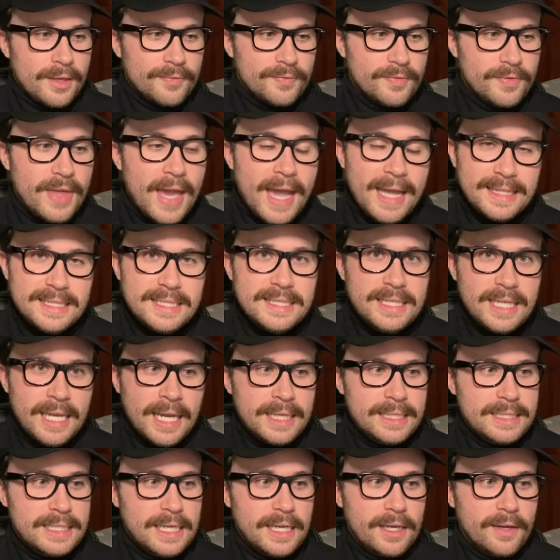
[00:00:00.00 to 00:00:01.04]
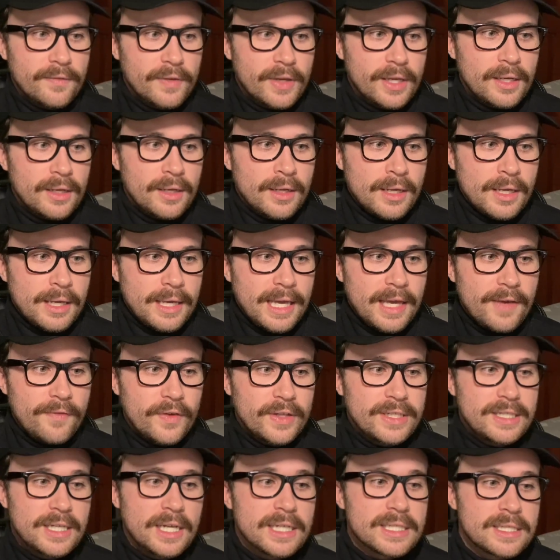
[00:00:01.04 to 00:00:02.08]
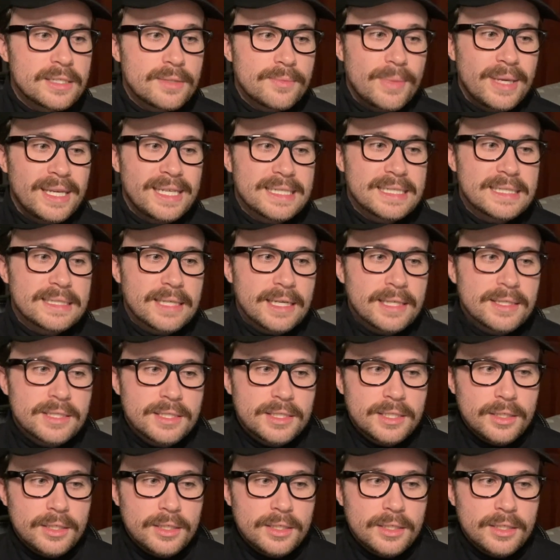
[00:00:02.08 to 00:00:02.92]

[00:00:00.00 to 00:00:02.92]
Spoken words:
That's the idea of it. If it doesn't make sense